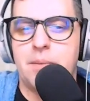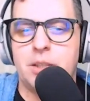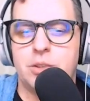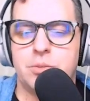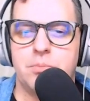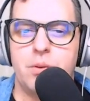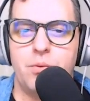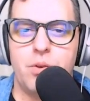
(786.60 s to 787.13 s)

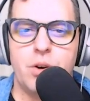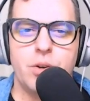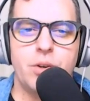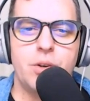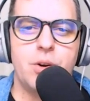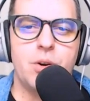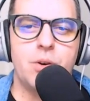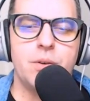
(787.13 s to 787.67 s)
mentioned before,
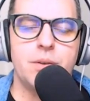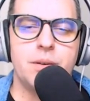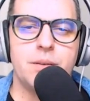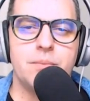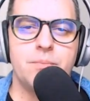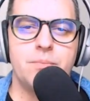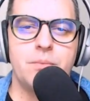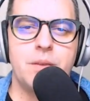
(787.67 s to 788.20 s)
you know, uh,
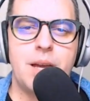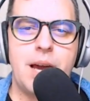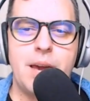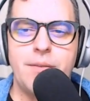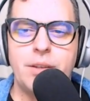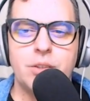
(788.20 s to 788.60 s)
I've